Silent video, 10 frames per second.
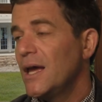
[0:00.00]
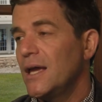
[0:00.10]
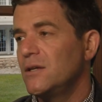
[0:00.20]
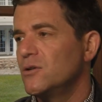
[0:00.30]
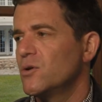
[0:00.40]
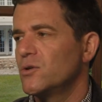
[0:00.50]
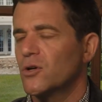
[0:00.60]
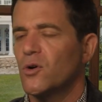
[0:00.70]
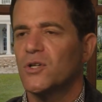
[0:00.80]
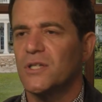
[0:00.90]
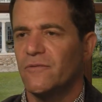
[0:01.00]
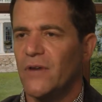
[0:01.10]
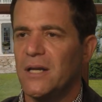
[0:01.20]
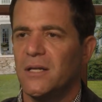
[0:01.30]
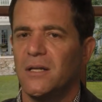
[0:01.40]
And you're cordially
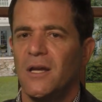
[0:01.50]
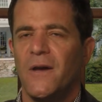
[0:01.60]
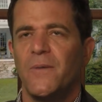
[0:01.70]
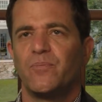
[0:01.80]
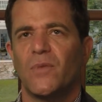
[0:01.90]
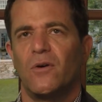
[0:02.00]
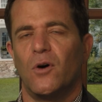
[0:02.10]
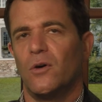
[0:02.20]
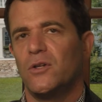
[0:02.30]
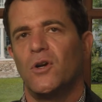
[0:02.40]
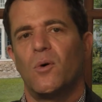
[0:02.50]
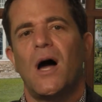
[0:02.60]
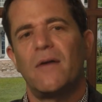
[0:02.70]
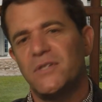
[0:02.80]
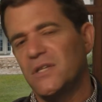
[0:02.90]
invited.
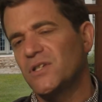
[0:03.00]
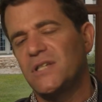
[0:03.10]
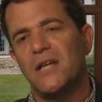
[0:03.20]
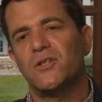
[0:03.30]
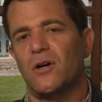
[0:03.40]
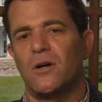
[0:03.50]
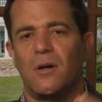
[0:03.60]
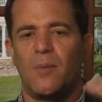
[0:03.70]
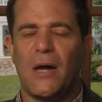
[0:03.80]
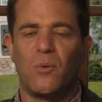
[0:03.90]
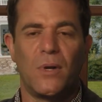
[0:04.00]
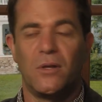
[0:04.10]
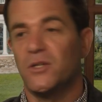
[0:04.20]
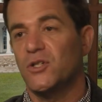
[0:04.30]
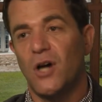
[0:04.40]
Obviously the stakes are about Will
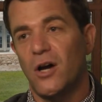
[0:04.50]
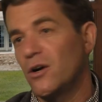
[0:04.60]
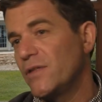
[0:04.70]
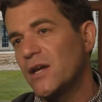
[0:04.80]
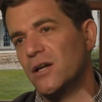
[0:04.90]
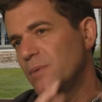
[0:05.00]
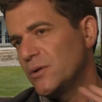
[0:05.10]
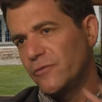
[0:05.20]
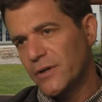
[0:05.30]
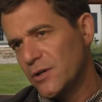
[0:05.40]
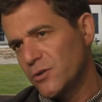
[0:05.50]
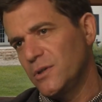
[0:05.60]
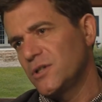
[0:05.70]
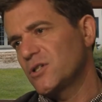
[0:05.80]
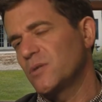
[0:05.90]
and his daughter. Are they going to be able to figure out the
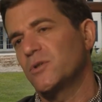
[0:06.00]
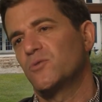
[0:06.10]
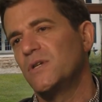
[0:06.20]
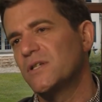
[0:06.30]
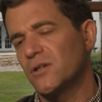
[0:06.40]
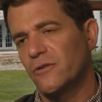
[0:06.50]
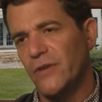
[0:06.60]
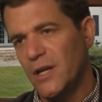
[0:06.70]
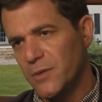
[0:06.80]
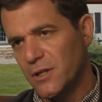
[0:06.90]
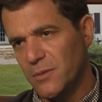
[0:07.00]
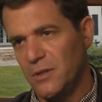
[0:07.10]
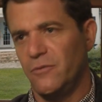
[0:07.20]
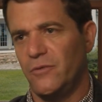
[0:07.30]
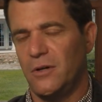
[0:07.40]
relationship? Is Reese and her family going to be
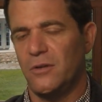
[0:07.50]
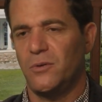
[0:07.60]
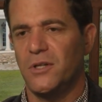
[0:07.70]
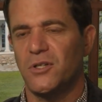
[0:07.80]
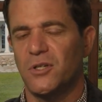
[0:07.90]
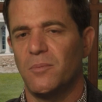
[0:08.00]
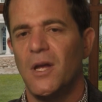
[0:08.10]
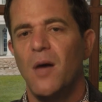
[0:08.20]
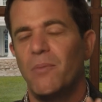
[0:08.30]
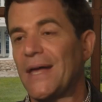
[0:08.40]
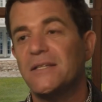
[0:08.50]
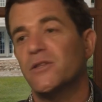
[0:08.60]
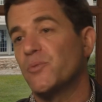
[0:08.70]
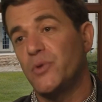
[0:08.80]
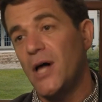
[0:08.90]
able to figure out the relationship? But that's not
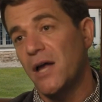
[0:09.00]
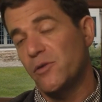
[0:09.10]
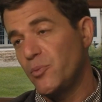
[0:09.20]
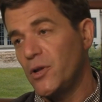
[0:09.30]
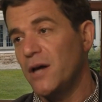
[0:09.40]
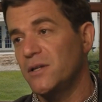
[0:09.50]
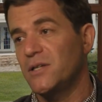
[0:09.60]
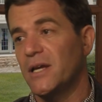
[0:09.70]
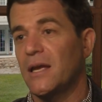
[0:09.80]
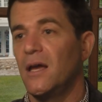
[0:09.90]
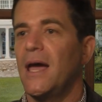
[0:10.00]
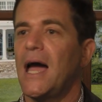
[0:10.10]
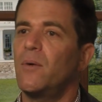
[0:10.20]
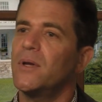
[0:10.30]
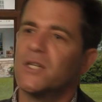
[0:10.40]
the plot. The plot is like,
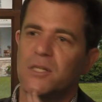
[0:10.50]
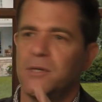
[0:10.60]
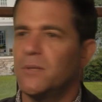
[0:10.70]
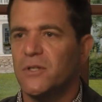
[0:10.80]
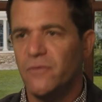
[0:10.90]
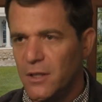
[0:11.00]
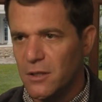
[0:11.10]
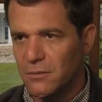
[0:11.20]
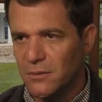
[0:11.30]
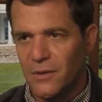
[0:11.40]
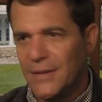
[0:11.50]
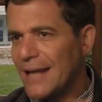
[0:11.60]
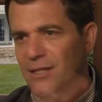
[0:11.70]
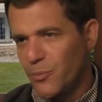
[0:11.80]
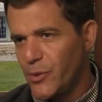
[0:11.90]
how are we going to split up this venue?
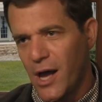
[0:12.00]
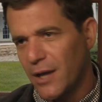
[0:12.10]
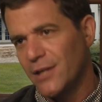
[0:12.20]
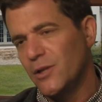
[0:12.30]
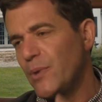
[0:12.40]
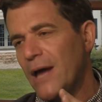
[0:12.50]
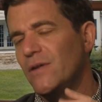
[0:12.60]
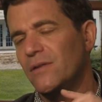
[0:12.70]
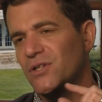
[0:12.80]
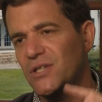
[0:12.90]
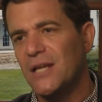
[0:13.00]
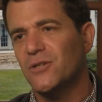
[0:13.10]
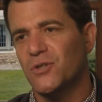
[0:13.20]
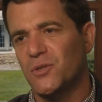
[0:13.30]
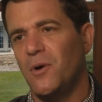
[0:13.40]
That's the plot. And the stakes
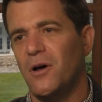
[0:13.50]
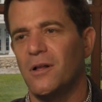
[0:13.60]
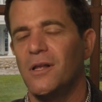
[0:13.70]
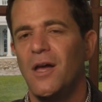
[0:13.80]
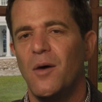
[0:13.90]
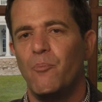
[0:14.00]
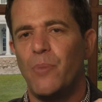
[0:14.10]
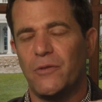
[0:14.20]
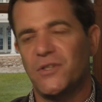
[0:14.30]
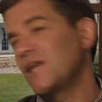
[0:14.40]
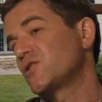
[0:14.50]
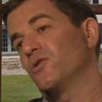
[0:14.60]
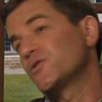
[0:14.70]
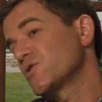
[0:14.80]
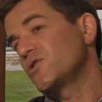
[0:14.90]
are small, but the stakes are
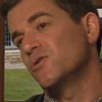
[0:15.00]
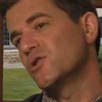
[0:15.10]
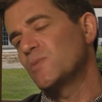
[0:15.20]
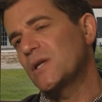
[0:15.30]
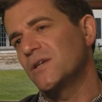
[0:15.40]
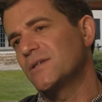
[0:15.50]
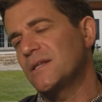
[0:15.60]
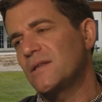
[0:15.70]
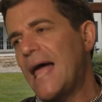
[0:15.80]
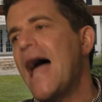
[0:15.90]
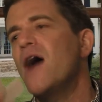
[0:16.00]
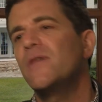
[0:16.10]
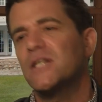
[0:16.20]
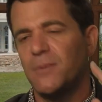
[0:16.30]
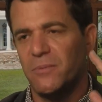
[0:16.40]
also huge because how
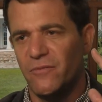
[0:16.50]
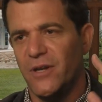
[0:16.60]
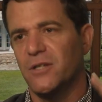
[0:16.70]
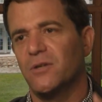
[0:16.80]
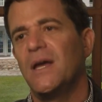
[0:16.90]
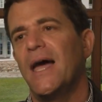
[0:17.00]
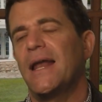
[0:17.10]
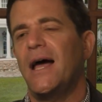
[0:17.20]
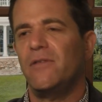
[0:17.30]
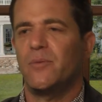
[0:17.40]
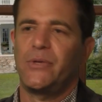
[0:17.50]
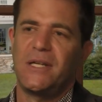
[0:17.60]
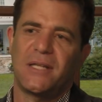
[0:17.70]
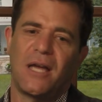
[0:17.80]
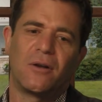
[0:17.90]
they split the venue and how that
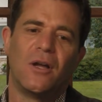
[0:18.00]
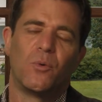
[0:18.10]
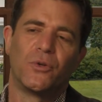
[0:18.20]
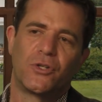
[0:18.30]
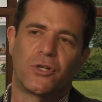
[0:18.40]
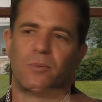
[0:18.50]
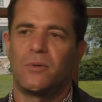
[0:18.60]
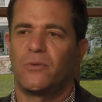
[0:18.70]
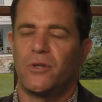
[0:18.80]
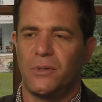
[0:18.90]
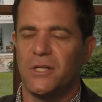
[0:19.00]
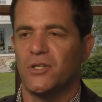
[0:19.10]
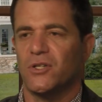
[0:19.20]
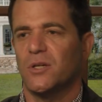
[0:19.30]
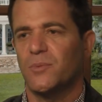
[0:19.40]
plays out will determine their
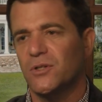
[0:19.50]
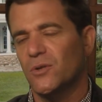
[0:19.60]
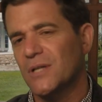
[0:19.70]
relationships. So it's